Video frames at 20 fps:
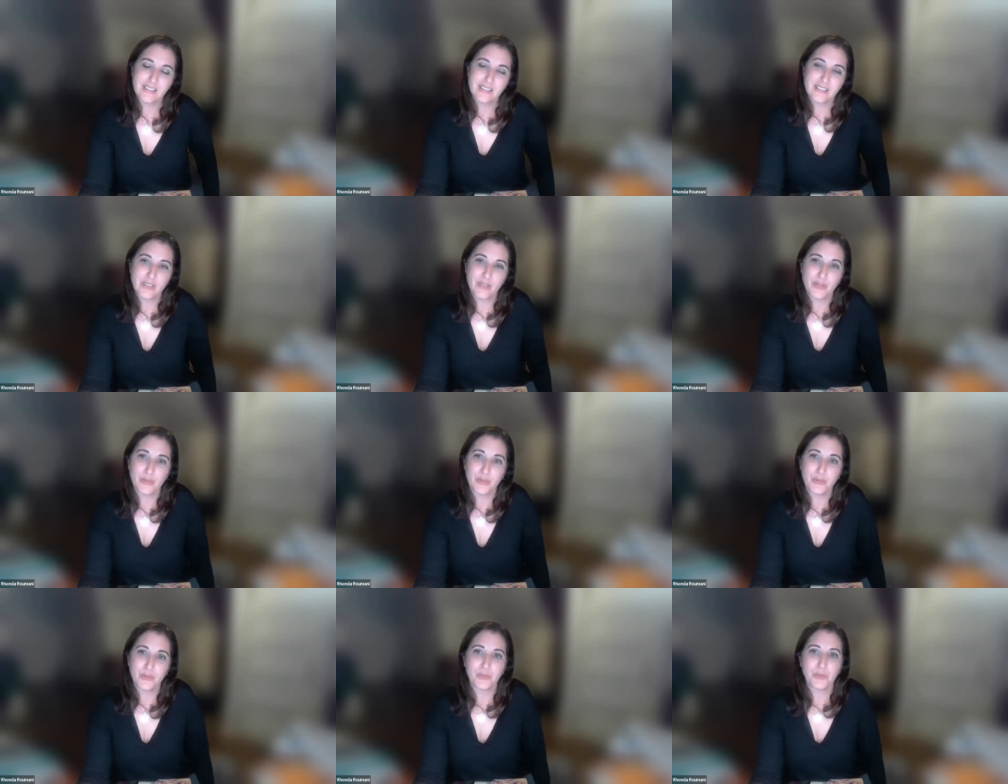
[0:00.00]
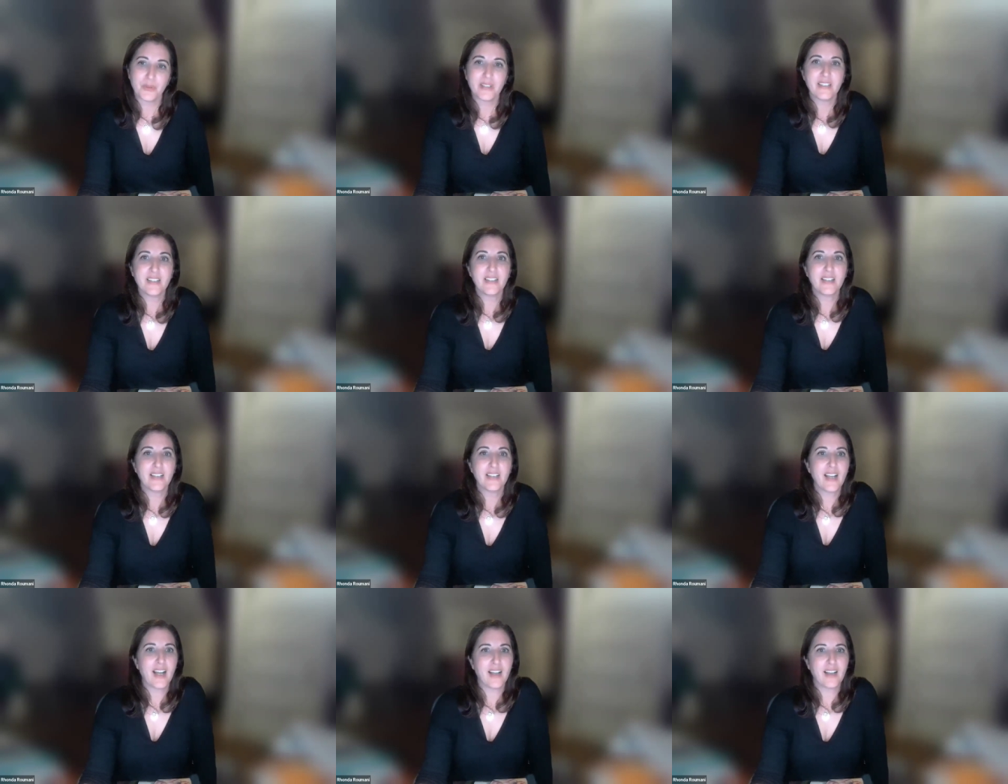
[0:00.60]
So
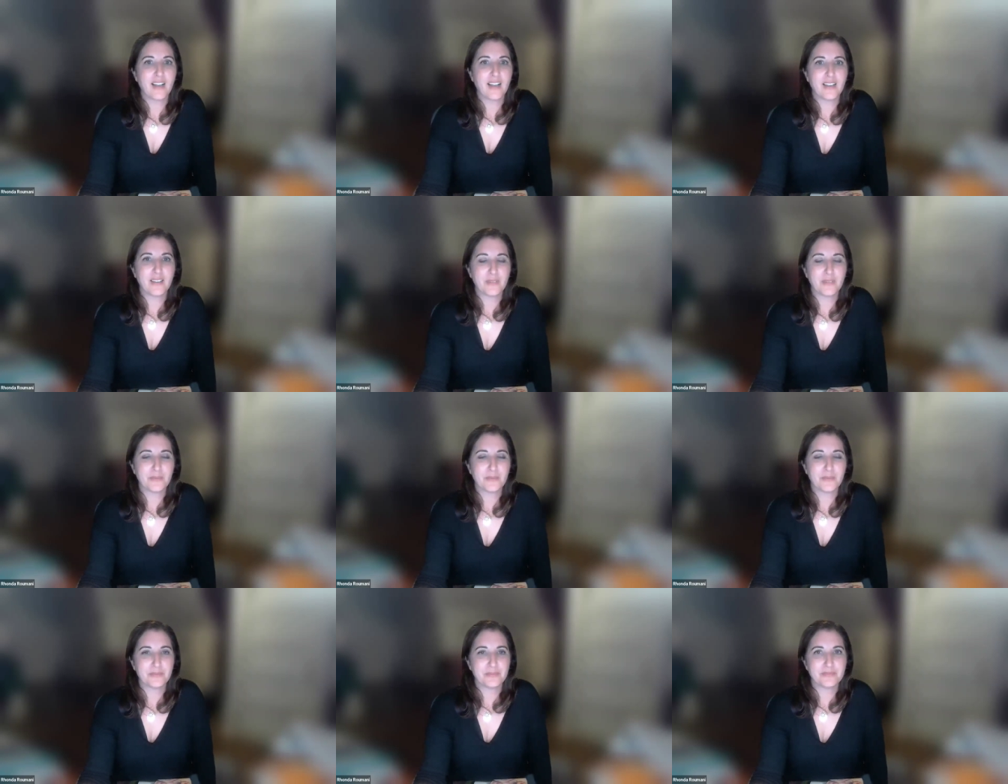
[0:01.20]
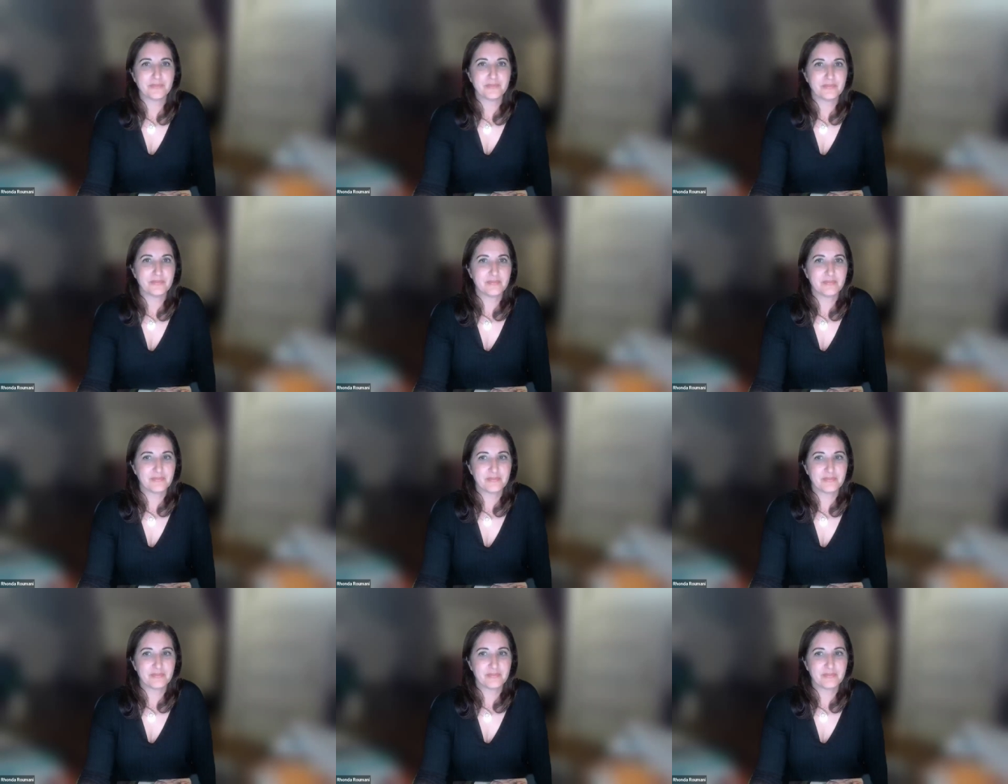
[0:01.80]
um,